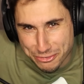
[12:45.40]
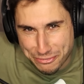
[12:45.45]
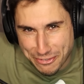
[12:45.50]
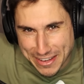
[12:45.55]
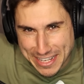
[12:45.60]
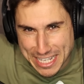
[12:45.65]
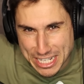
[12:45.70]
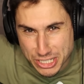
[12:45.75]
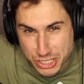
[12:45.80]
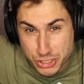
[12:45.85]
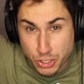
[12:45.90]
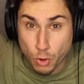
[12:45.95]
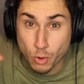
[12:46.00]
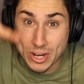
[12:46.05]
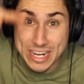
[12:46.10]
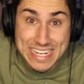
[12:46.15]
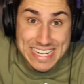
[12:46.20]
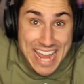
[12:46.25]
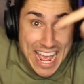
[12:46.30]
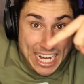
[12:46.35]
of Vicky's
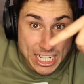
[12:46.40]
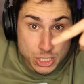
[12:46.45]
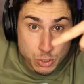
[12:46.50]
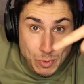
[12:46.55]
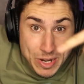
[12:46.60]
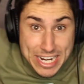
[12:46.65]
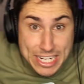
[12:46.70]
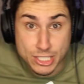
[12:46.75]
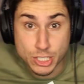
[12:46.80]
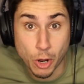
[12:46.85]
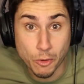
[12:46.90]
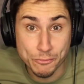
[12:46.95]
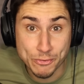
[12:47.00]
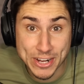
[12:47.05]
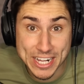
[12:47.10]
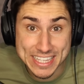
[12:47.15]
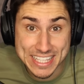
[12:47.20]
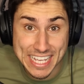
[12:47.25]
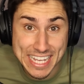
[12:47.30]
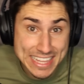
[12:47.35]
story next week. Don't
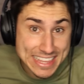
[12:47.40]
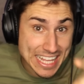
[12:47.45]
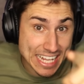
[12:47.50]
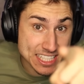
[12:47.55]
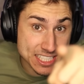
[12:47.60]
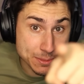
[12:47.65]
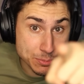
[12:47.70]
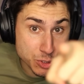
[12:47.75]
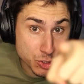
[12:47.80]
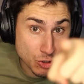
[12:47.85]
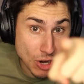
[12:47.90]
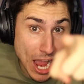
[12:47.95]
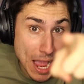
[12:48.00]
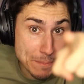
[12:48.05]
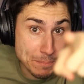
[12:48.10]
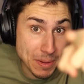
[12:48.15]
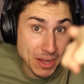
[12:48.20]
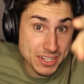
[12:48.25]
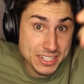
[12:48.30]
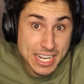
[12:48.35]
forget to hit that
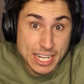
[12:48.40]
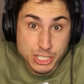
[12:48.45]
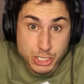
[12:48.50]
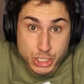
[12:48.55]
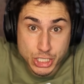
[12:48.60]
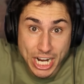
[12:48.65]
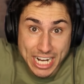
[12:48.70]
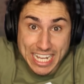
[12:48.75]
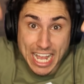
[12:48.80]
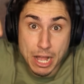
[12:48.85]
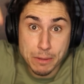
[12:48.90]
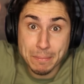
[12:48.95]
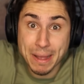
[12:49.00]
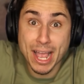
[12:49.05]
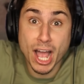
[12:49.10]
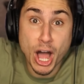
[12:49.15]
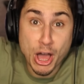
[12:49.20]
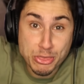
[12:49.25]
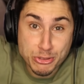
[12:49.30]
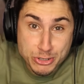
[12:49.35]
subscribe button and check out
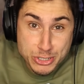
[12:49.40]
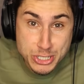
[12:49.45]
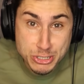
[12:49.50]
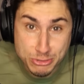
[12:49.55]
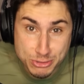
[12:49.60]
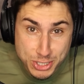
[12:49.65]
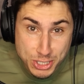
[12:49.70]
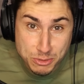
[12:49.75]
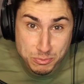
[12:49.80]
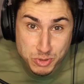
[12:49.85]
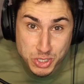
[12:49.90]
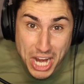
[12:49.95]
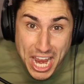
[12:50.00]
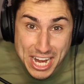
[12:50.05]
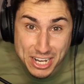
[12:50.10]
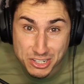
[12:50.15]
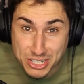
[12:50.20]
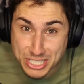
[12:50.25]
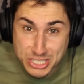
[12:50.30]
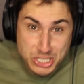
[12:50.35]
my other YouTube
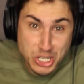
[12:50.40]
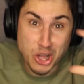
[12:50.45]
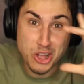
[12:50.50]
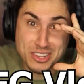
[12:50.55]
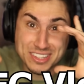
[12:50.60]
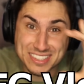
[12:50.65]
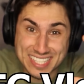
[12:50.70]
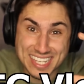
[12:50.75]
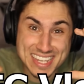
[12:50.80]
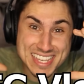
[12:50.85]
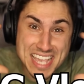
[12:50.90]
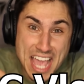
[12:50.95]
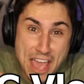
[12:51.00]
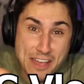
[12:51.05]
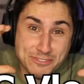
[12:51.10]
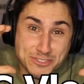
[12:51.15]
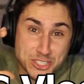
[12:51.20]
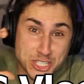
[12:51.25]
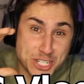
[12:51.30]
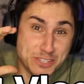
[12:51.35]
channel. It's called T
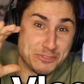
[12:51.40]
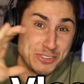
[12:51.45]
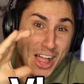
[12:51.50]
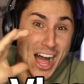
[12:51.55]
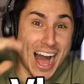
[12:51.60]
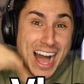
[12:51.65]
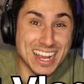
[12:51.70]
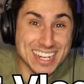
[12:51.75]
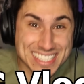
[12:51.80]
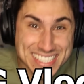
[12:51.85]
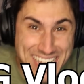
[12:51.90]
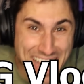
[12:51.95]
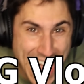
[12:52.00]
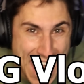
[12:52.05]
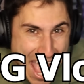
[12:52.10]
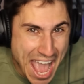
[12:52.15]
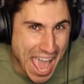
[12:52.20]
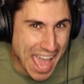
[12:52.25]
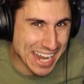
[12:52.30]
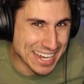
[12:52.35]
F G Vlogs,
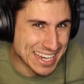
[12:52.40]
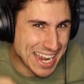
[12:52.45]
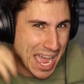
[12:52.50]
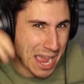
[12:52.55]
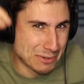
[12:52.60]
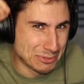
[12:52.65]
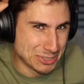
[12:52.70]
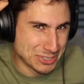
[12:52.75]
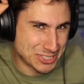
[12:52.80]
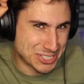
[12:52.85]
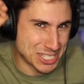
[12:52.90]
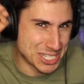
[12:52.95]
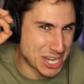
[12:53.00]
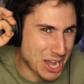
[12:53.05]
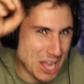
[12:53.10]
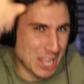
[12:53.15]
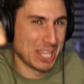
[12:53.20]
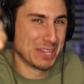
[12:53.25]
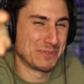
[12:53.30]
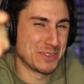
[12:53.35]
and I will see
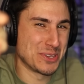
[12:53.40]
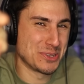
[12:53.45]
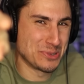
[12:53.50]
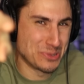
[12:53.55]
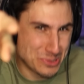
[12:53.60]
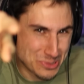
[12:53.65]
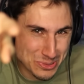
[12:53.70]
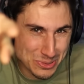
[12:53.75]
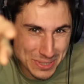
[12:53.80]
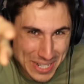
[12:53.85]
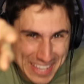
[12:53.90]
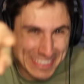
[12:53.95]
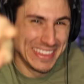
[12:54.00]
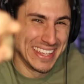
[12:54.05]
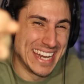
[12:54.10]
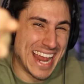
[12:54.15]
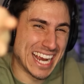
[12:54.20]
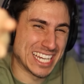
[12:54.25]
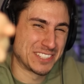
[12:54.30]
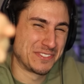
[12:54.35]
all of you in
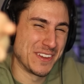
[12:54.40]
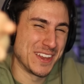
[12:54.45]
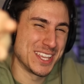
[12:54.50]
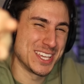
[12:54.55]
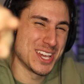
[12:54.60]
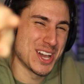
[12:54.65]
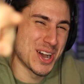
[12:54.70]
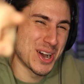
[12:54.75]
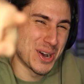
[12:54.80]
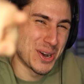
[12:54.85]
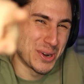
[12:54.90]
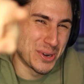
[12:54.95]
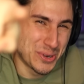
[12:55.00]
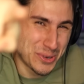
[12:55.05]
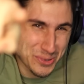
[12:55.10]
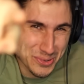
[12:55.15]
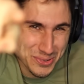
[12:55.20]
the next video.